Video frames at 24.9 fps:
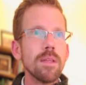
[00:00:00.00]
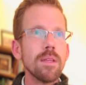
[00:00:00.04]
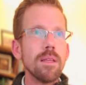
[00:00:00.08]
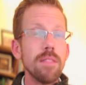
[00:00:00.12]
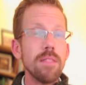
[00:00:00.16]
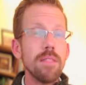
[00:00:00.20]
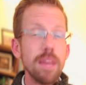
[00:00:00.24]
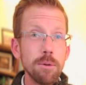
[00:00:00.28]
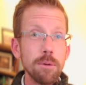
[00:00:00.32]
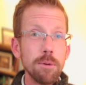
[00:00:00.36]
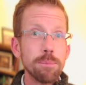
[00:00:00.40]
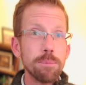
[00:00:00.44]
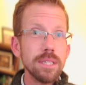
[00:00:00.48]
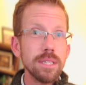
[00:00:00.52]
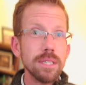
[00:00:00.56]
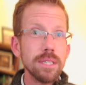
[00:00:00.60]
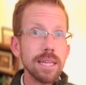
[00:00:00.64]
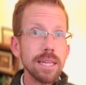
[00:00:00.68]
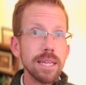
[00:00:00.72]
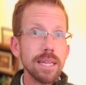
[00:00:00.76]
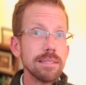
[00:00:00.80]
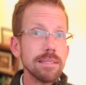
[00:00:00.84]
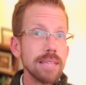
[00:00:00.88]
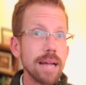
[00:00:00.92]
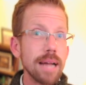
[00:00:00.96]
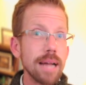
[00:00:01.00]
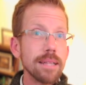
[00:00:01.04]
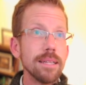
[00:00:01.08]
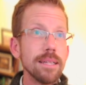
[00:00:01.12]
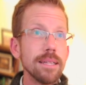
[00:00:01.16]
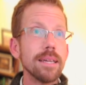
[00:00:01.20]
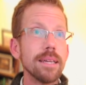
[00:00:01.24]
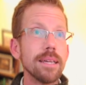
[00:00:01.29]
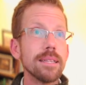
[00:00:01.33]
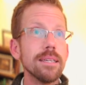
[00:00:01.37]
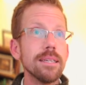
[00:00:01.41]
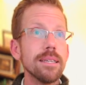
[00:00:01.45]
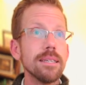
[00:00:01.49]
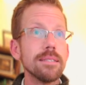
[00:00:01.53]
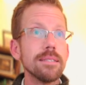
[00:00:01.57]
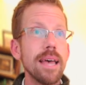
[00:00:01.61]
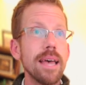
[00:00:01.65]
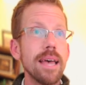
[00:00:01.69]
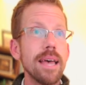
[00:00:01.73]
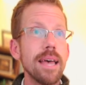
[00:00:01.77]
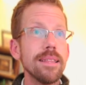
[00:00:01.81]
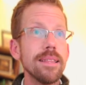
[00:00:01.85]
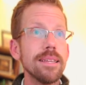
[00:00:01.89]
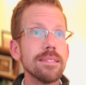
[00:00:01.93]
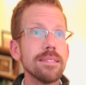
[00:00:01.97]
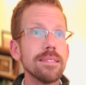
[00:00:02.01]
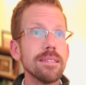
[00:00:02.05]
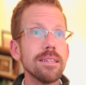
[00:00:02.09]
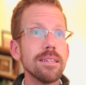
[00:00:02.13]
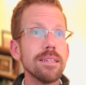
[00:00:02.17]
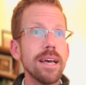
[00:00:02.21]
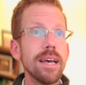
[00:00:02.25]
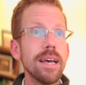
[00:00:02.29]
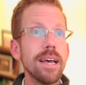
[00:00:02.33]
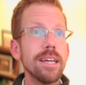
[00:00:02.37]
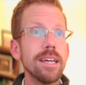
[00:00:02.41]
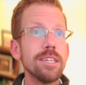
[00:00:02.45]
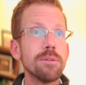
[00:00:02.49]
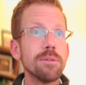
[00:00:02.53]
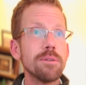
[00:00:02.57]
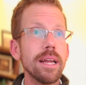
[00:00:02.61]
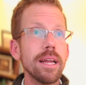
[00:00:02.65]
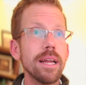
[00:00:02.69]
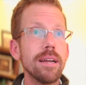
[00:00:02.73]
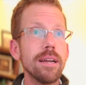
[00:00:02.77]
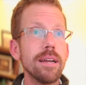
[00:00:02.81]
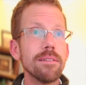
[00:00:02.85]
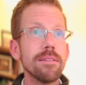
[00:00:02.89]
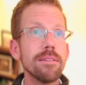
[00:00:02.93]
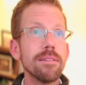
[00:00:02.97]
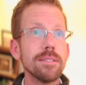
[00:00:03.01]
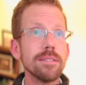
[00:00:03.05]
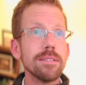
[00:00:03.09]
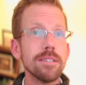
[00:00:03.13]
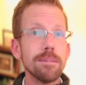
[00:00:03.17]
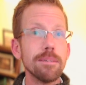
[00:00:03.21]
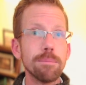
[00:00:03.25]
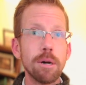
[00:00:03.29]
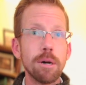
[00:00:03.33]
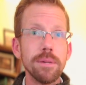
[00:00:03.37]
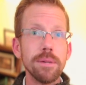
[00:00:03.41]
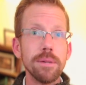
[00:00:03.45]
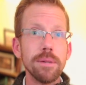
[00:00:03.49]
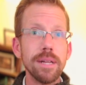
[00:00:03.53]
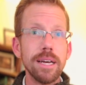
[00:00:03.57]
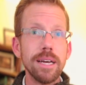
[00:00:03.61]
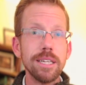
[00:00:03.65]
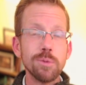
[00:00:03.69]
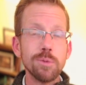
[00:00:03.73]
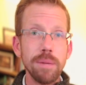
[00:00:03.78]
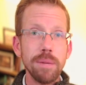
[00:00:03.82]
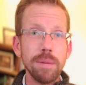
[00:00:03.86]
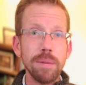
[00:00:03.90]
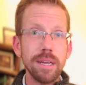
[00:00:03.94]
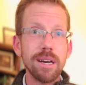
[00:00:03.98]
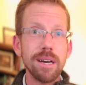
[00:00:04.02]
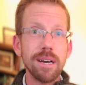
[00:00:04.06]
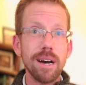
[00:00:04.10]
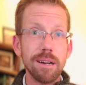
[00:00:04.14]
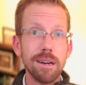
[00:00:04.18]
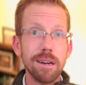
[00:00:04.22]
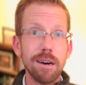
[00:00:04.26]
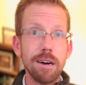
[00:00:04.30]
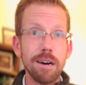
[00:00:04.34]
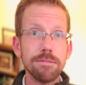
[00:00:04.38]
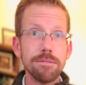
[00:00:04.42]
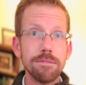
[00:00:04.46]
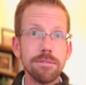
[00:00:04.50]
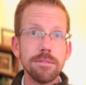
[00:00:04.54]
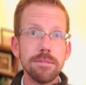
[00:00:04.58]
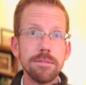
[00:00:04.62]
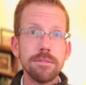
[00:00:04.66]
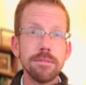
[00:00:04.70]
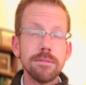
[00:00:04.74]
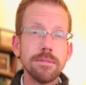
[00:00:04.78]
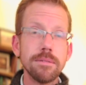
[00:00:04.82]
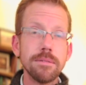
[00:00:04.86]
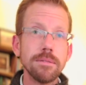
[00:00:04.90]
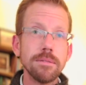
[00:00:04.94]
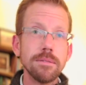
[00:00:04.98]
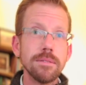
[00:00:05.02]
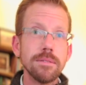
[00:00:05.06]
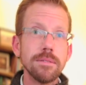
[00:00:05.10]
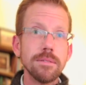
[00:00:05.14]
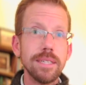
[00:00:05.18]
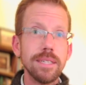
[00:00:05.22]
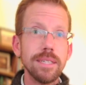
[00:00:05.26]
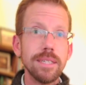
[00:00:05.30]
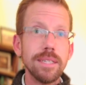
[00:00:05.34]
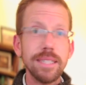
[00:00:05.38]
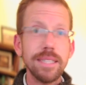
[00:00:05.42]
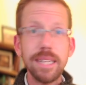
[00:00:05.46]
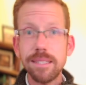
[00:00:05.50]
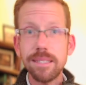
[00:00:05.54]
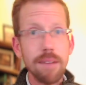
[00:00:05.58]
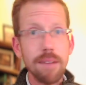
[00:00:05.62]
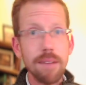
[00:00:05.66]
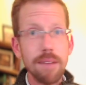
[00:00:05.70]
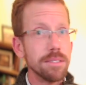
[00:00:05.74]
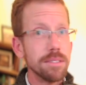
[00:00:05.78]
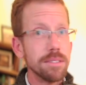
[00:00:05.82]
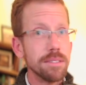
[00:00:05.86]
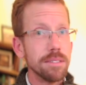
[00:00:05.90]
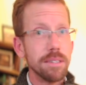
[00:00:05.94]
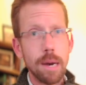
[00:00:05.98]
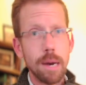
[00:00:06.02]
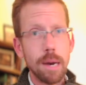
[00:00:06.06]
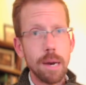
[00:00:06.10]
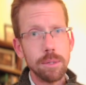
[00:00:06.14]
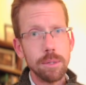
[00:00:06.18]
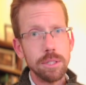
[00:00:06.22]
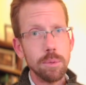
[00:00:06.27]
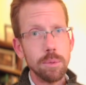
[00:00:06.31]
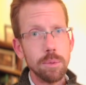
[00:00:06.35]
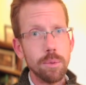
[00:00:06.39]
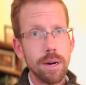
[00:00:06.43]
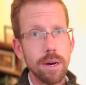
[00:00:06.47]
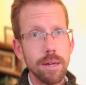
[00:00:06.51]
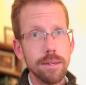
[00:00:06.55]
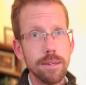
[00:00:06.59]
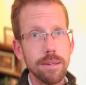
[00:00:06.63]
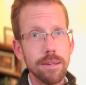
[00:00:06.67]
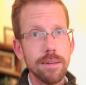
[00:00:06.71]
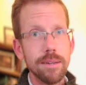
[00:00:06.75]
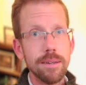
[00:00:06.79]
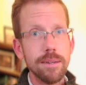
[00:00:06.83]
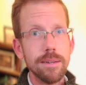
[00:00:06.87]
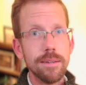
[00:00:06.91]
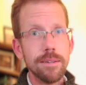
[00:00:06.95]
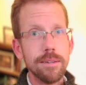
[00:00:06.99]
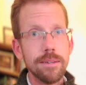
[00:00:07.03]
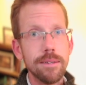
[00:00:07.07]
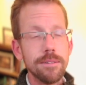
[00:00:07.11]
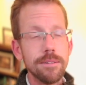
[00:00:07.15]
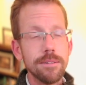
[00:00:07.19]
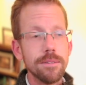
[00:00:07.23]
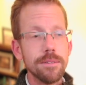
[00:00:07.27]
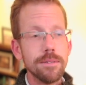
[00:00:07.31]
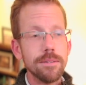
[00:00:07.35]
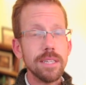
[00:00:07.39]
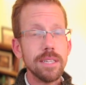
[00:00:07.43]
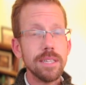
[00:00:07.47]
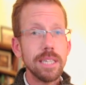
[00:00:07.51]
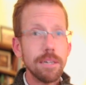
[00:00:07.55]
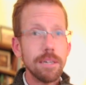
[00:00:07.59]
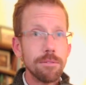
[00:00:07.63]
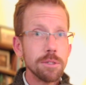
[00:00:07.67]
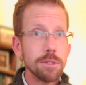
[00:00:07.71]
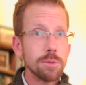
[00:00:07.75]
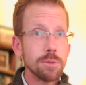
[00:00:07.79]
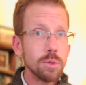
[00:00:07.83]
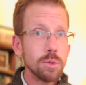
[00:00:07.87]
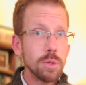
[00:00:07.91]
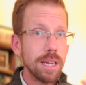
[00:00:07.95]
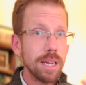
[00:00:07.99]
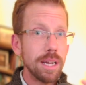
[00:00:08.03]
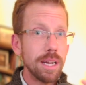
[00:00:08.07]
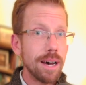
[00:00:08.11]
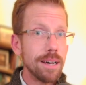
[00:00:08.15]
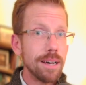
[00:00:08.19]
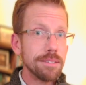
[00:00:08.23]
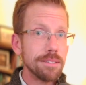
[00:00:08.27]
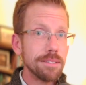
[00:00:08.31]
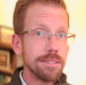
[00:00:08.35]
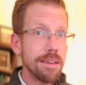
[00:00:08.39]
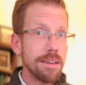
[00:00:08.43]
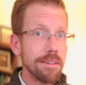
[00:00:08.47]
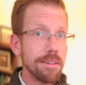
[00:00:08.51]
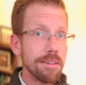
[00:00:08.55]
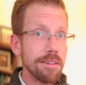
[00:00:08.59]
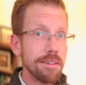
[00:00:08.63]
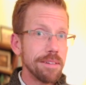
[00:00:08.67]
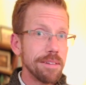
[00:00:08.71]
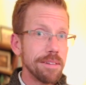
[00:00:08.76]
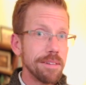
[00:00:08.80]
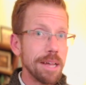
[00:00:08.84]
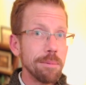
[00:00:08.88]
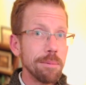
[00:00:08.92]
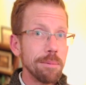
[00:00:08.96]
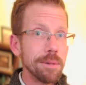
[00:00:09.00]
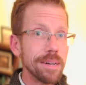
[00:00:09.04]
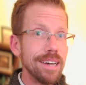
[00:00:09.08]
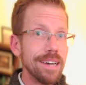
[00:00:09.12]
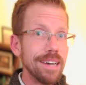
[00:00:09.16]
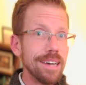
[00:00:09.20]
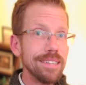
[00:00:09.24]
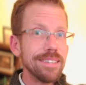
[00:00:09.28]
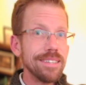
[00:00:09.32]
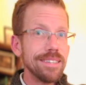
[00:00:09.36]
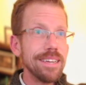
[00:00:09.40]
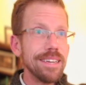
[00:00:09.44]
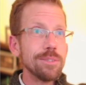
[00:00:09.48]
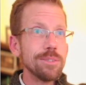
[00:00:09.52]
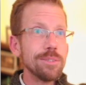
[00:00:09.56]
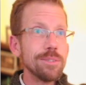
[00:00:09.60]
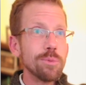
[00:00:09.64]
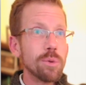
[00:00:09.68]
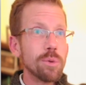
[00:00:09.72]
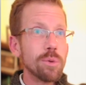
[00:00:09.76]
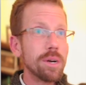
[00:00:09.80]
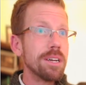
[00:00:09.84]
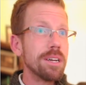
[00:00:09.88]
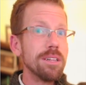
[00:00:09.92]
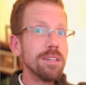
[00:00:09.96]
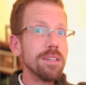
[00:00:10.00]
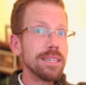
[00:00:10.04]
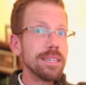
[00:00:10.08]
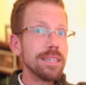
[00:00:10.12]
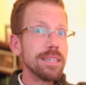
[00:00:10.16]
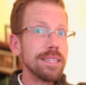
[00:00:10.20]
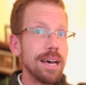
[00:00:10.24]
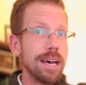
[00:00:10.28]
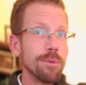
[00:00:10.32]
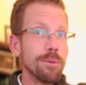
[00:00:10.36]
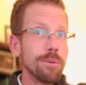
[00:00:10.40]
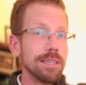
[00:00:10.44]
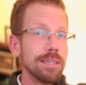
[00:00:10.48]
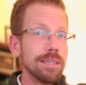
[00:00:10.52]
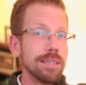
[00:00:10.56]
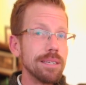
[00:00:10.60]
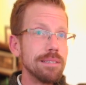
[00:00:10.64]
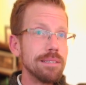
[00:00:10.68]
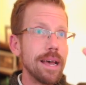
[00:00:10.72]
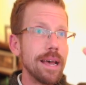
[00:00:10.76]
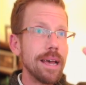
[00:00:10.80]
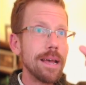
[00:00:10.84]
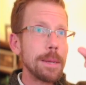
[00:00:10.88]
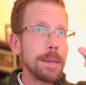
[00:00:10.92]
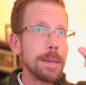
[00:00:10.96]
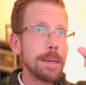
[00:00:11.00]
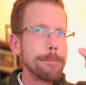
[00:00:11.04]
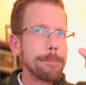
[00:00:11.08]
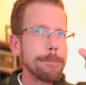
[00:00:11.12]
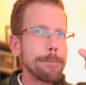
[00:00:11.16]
they would print it exactly like this. And this little edge right here, this little purple edge would be cut off. And that's obviously not what you want. The difference between us and the other label guys is we're going to look at that and we're going to say,